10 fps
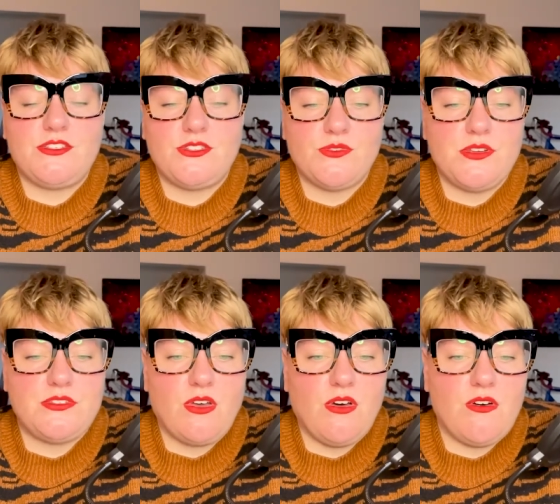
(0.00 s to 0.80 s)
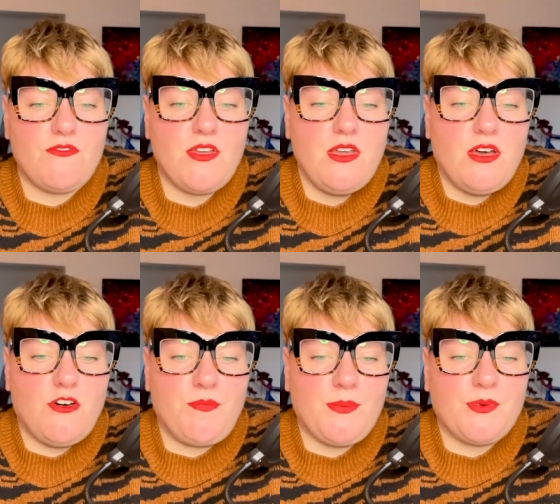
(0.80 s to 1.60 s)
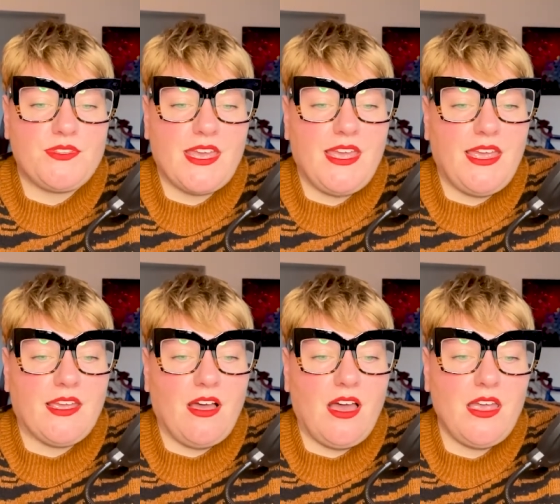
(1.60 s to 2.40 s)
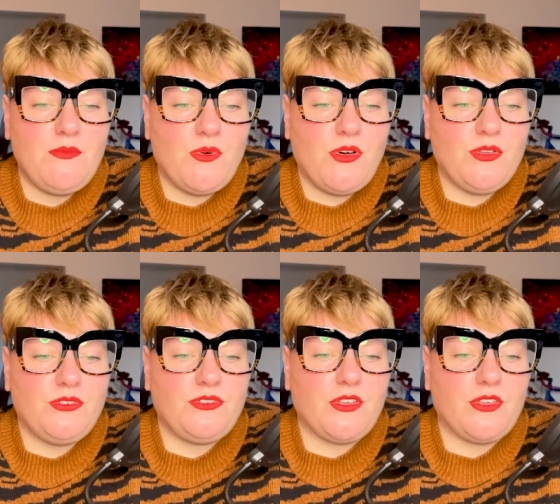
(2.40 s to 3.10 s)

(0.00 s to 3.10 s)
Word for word: stories of, of people saying, I was